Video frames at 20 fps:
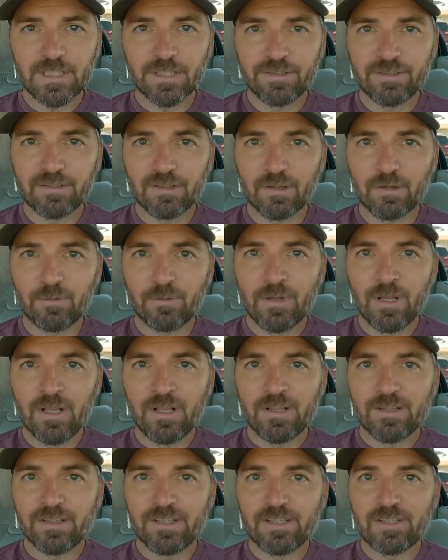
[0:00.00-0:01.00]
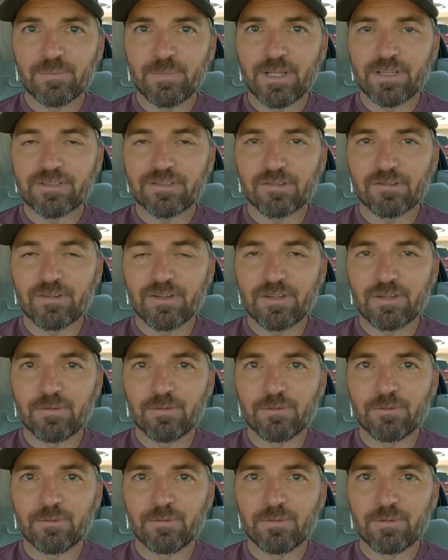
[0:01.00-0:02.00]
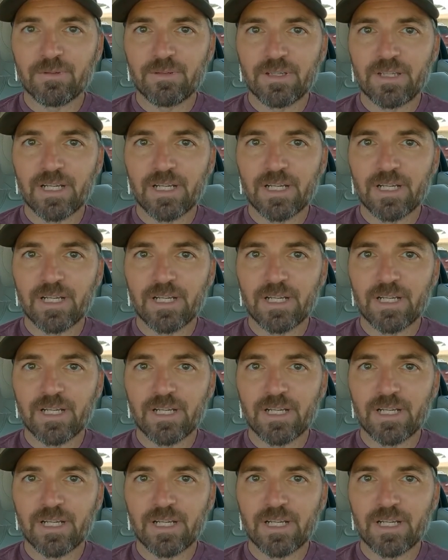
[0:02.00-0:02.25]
So you need to make sure that you